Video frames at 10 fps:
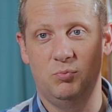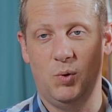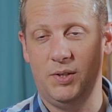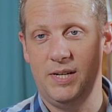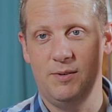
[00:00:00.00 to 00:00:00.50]

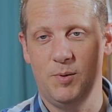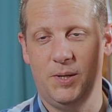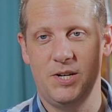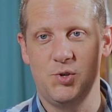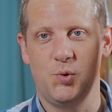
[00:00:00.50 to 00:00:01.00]
really,
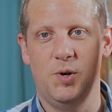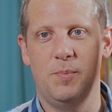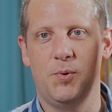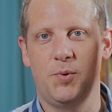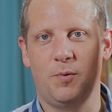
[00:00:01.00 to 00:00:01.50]
really
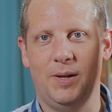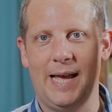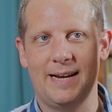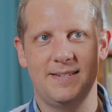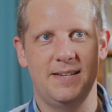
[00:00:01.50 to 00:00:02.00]
enjoyable and
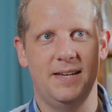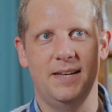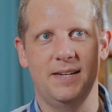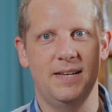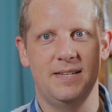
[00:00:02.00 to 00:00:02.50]

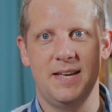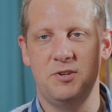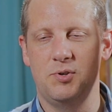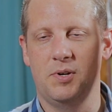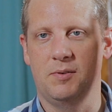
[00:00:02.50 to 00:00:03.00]
relaxing, and
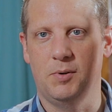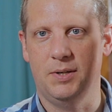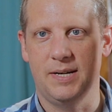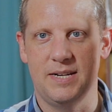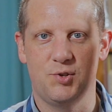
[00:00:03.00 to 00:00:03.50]
takes you on a
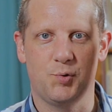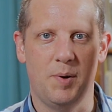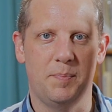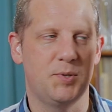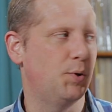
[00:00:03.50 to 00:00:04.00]
really nice
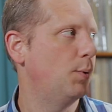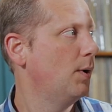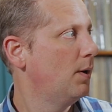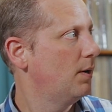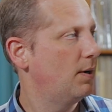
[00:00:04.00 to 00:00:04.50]
trip. So
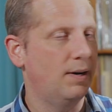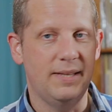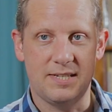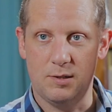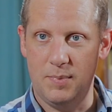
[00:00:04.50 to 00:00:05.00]

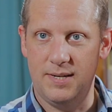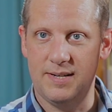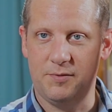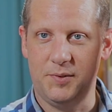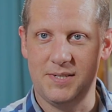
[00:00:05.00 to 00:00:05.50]
that's going to be
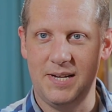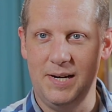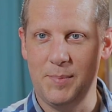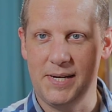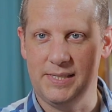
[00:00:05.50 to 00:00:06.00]
definitely
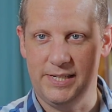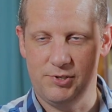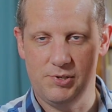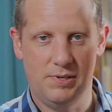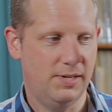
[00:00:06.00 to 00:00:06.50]
staying in my
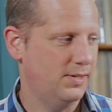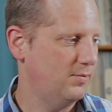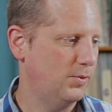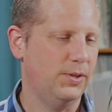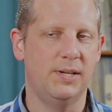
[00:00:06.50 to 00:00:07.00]
collection.
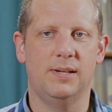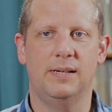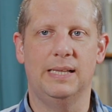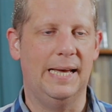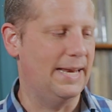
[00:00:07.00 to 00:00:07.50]
Really
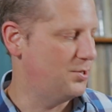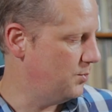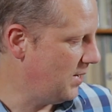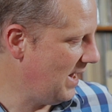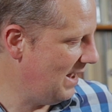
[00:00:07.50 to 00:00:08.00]
glad
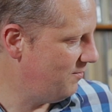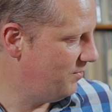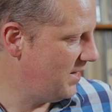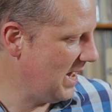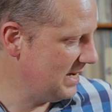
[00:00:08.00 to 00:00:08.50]
to
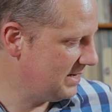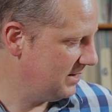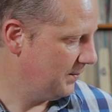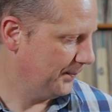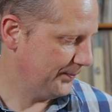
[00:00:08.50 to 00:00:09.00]
have that.